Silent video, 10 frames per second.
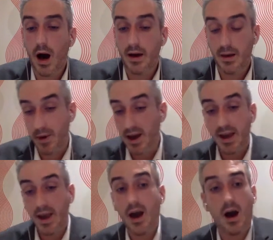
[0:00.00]
Becky,
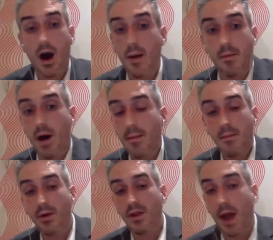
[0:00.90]
yeah, I'm
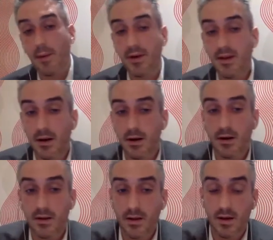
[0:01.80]
more than happy
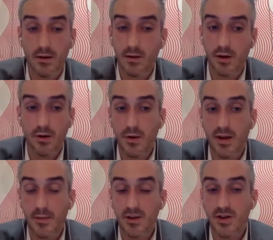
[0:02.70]
to do a
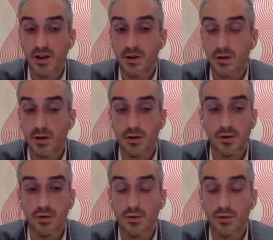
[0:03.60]
demonstration
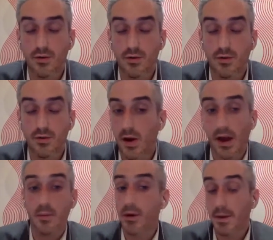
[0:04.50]
to
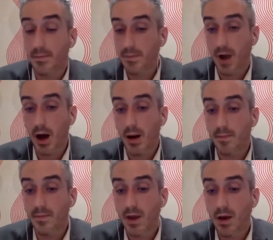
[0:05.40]
anybody,
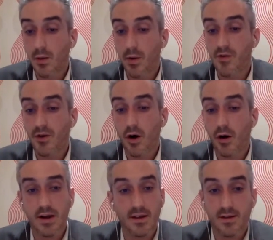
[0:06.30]
whether or
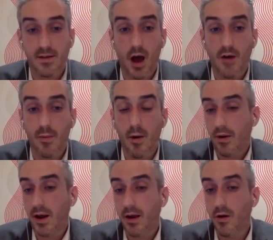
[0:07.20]
not it's
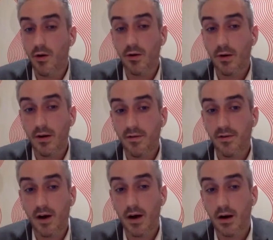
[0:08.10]
remotely or if
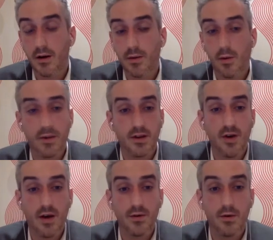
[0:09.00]
you want me to
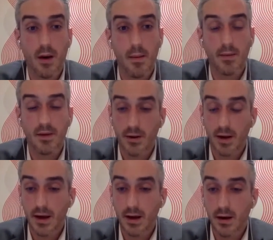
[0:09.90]
travel.
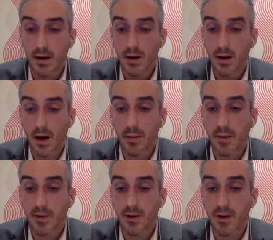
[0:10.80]
I'd be
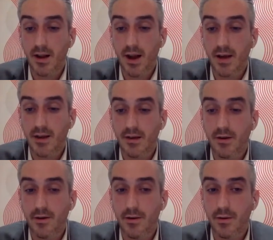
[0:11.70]
absolutely delighted
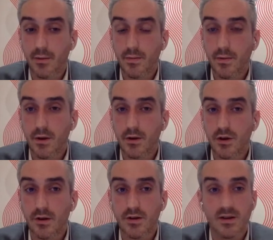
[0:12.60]
to
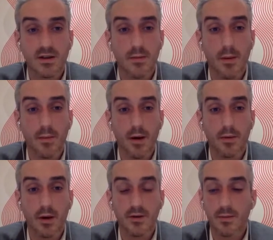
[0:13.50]
show the system up
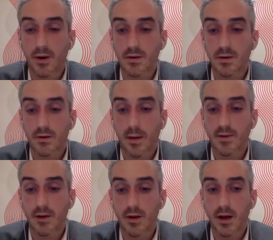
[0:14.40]
close and personal.
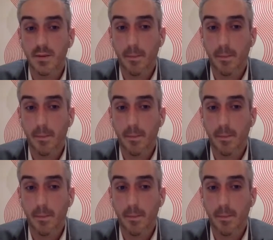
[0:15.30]
Absolutely.